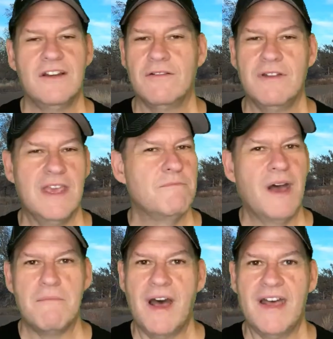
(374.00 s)
in
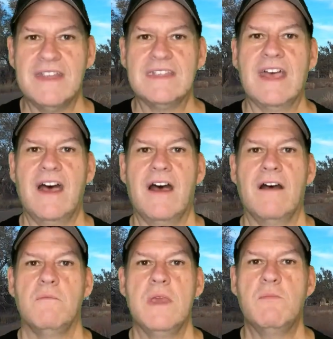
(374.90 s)
my mind's
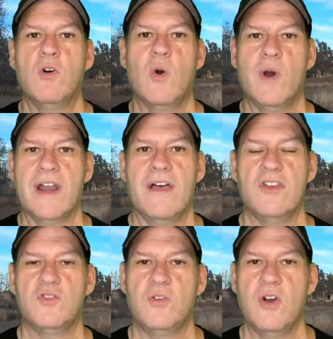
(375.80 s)
eye, people going down
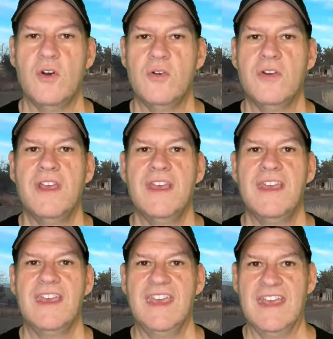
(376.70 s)
this road
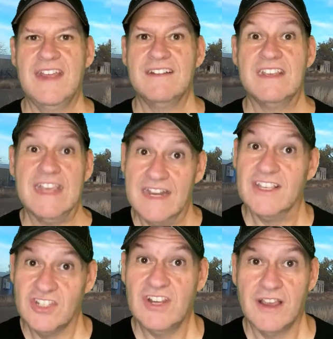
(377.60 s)
and
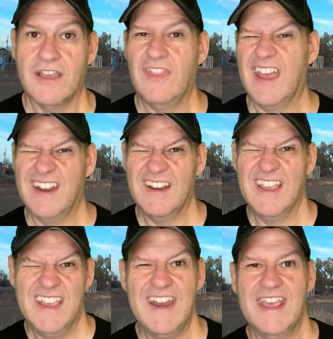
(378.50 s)
getting stuck in that,
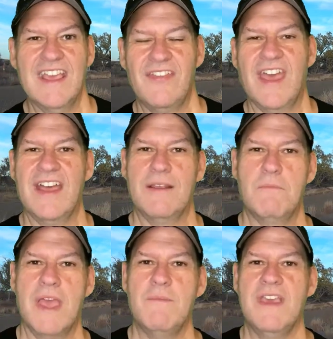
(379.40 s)
and
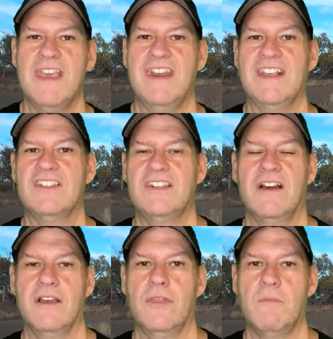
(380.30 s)
maybe getting
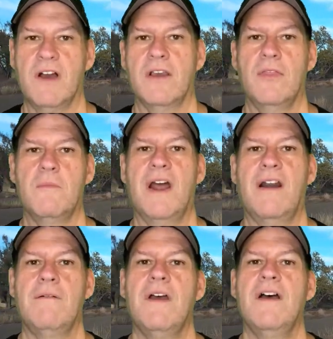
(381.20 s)
stuck in the muck and the
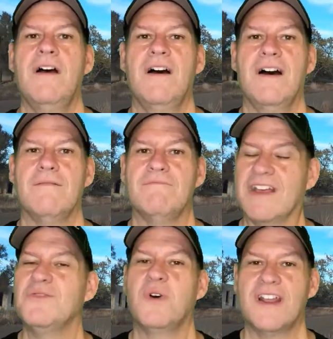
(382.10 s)
mire.
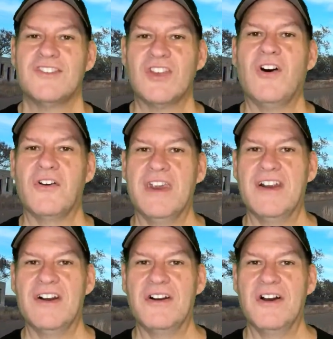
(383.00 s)
That's what I saw
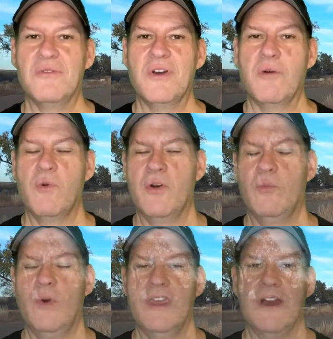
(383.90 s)
here when
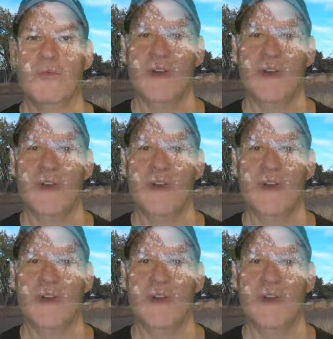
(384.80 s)
we went